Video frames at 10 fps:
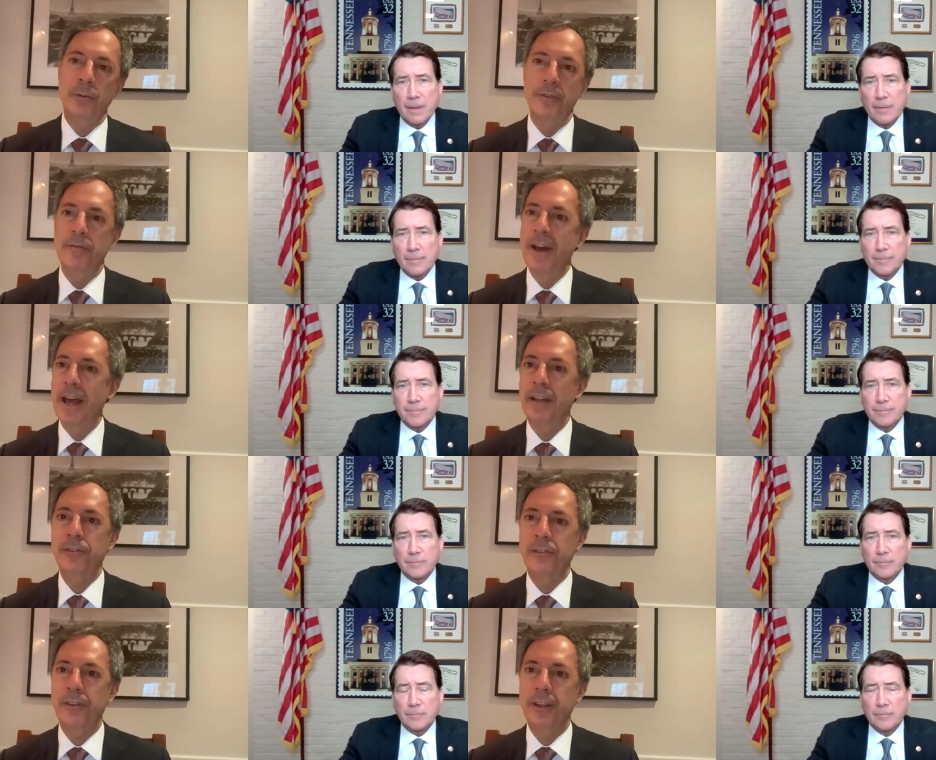
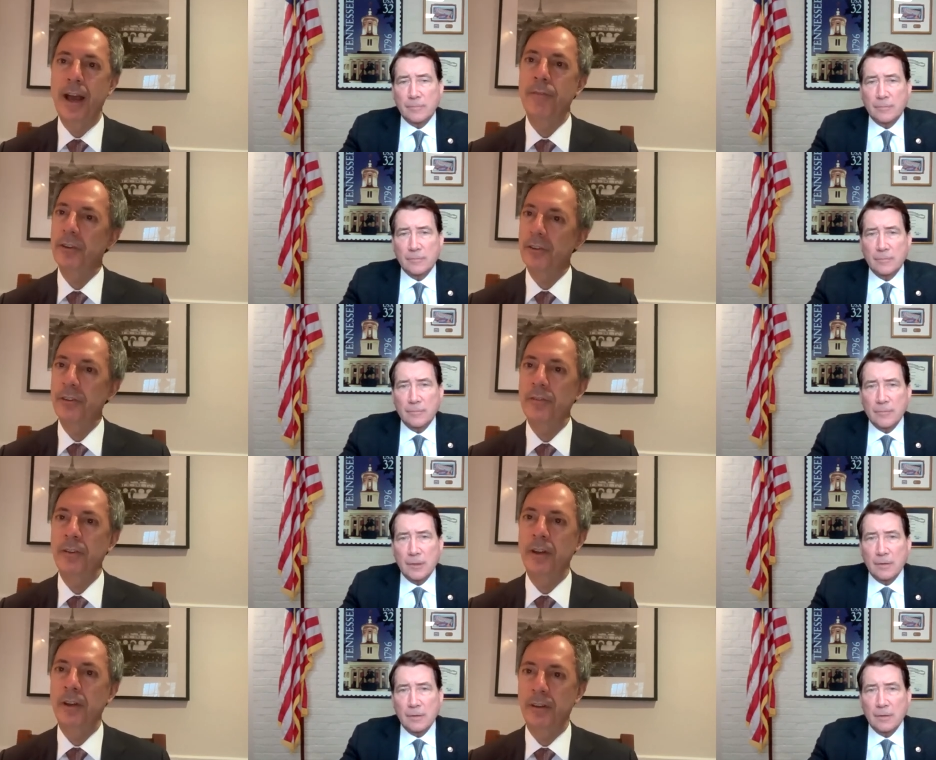Speaker 1: advance the efforts
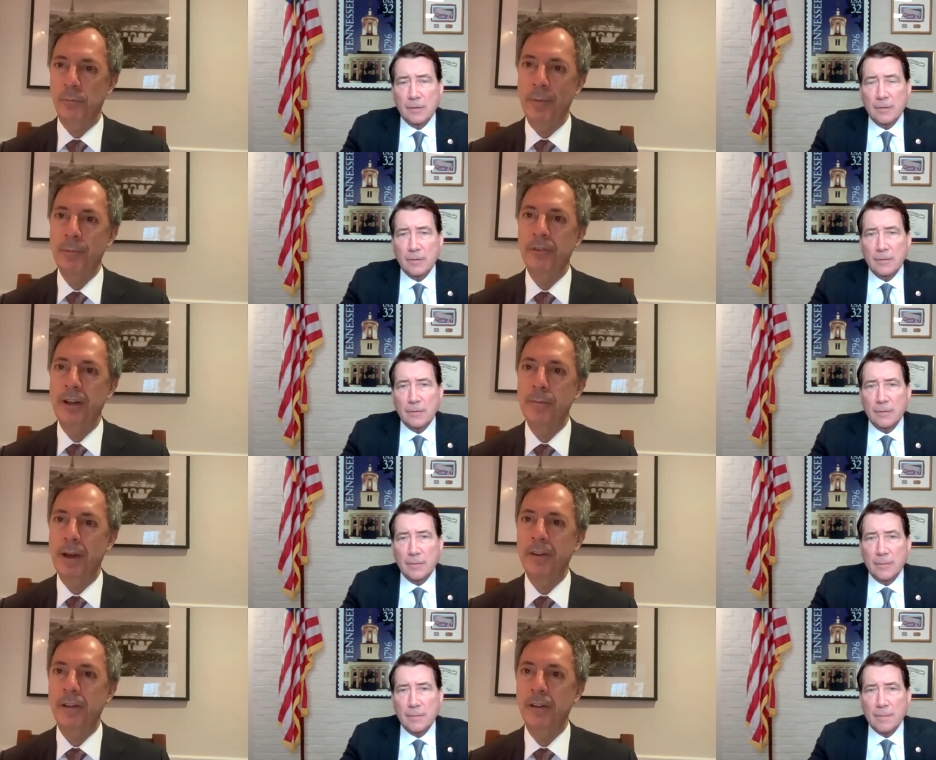of the represented
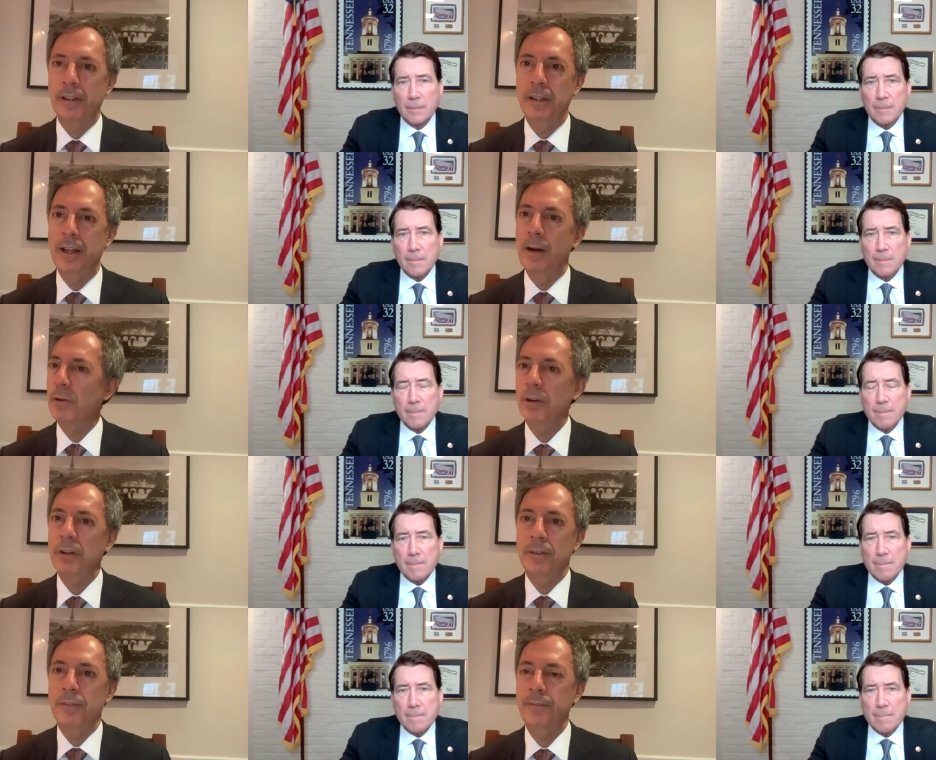by the Clean
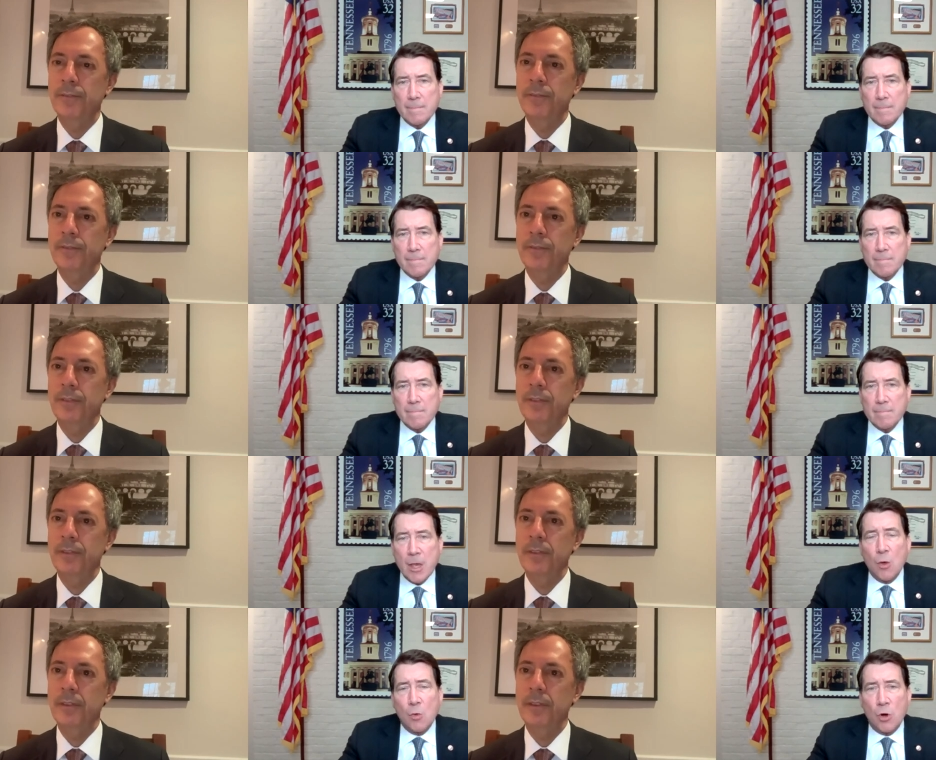Network?
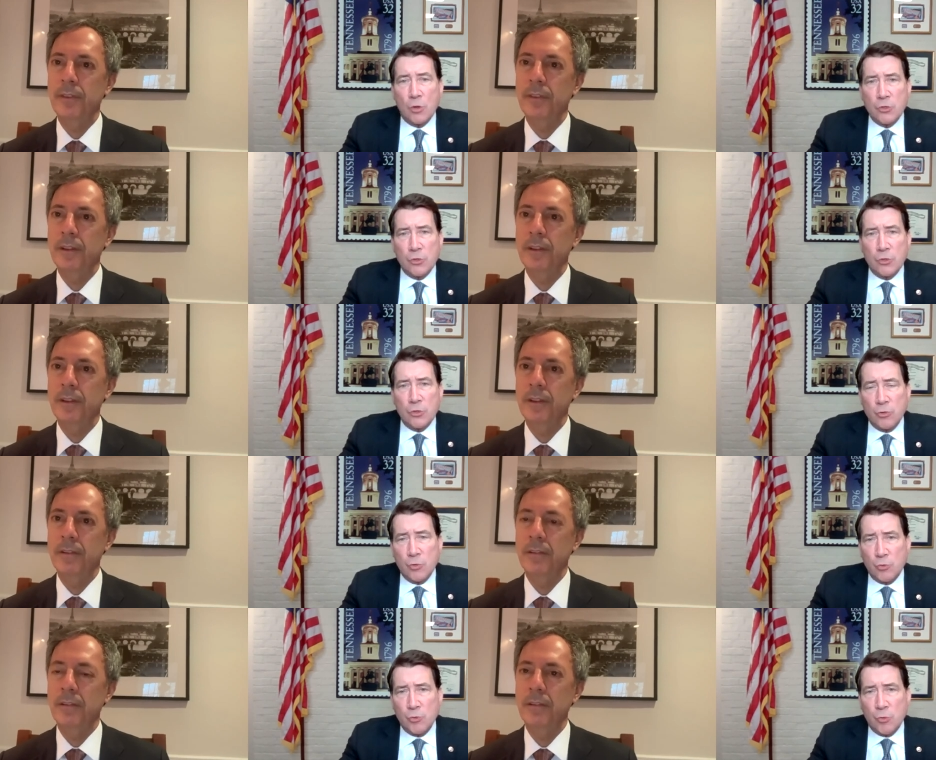
Speaker 2: Well,
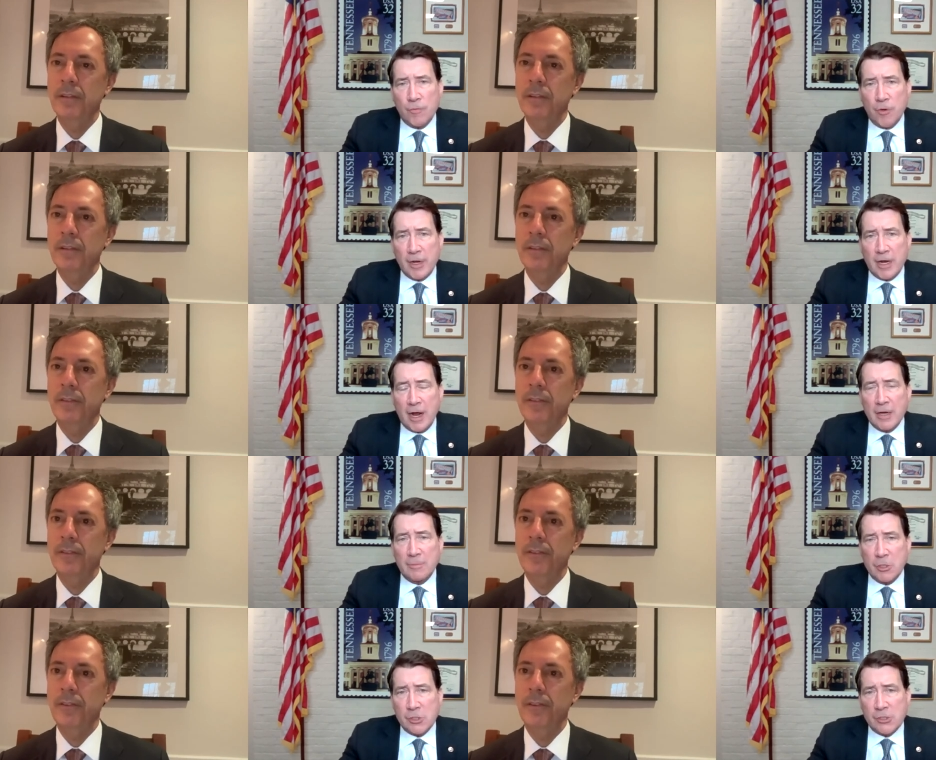you're very kind
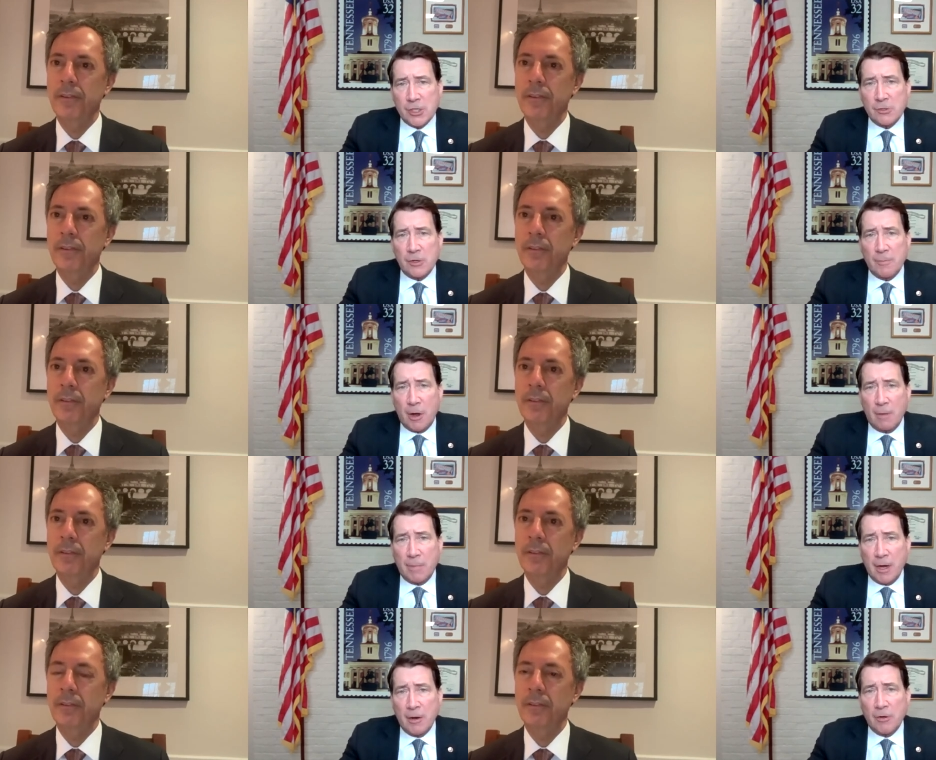to mention Secretary
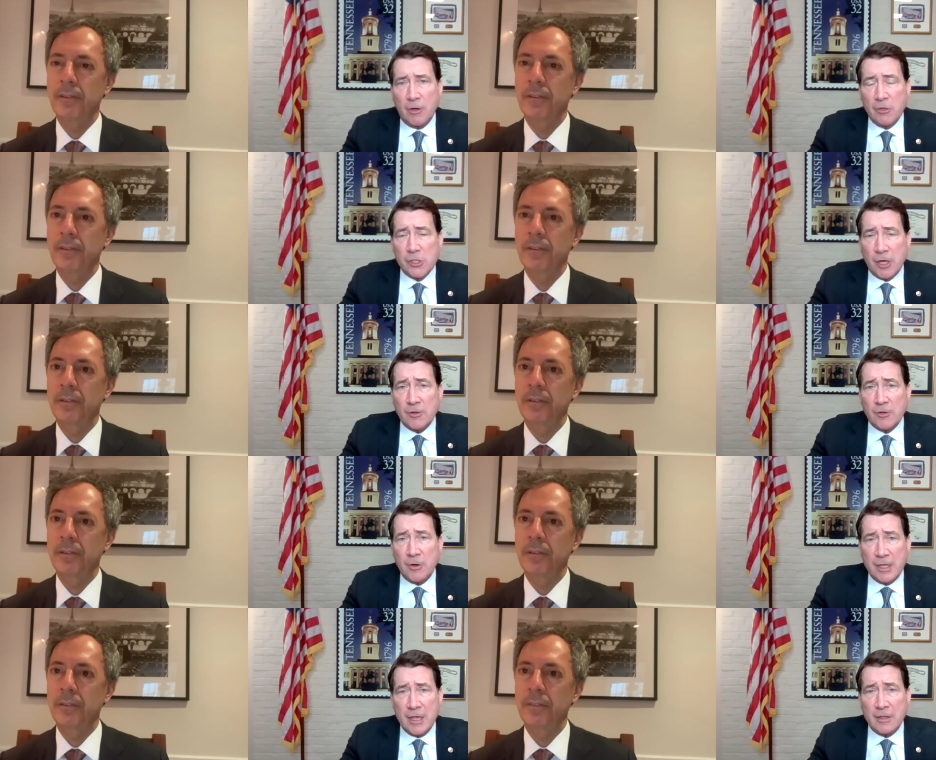Pompeo and
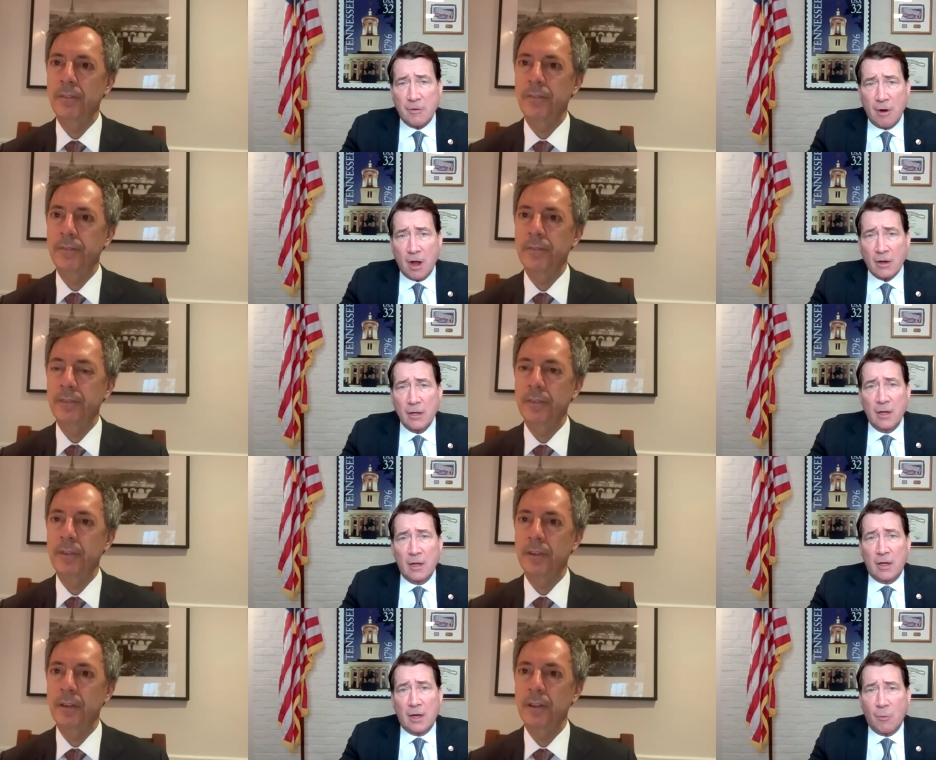Undersecretary Keith Krach.
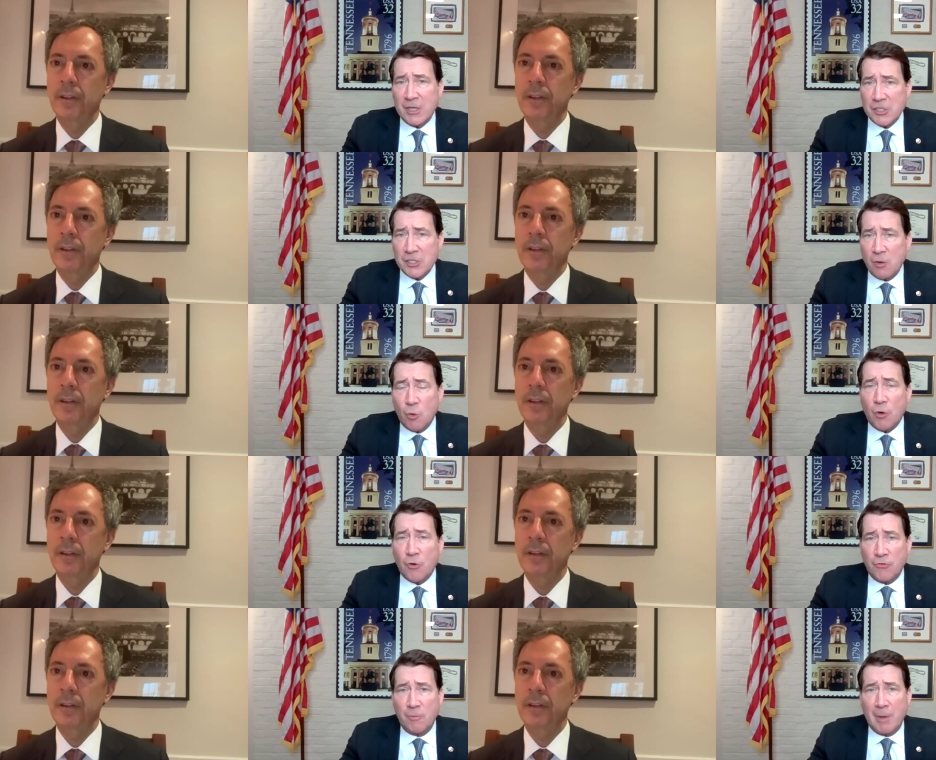I want to say a word or two